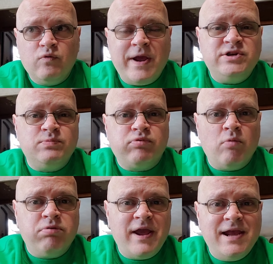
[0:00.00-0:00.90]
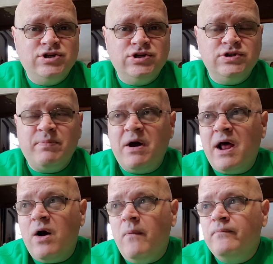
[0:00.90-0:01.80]
race appropriations, about
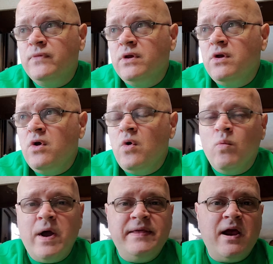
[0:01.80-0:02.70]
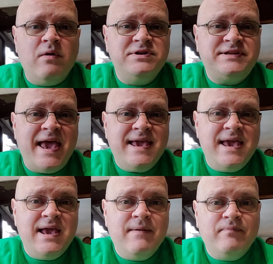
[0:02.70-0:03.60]
how why are they always
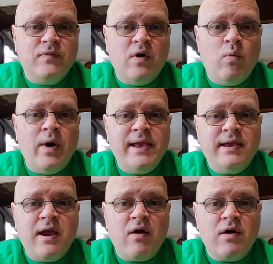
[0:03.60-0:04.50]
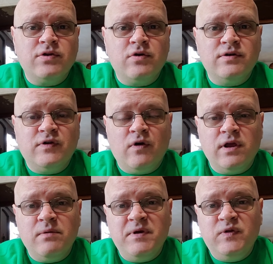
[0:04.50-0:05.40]
taking a white character and
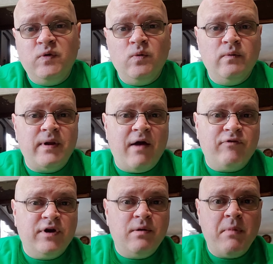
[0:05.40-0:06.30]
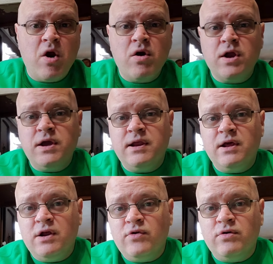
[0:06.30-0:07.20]
turning him into an African American,
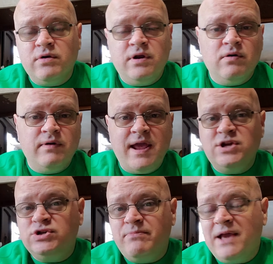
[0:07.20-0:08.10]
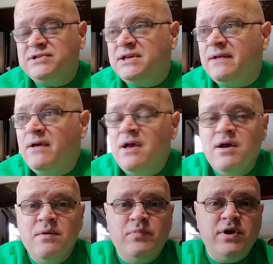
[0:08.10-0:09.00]
another you know an Asian, a Mexican,
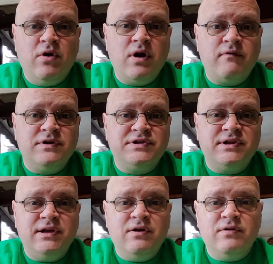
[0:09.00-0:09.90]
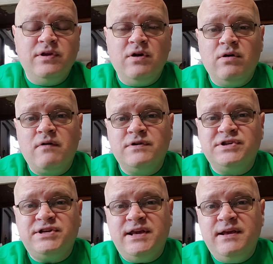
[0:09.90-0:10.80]
but you don't ever you know you don't ever
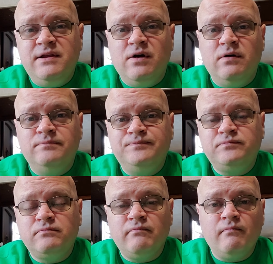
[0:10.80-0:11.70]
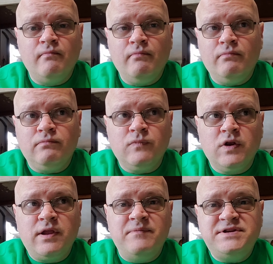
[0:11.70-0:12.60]
see you know
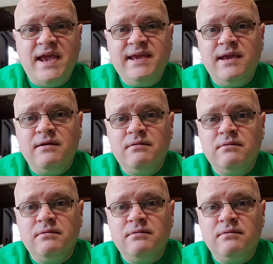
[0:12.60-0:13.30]
them taking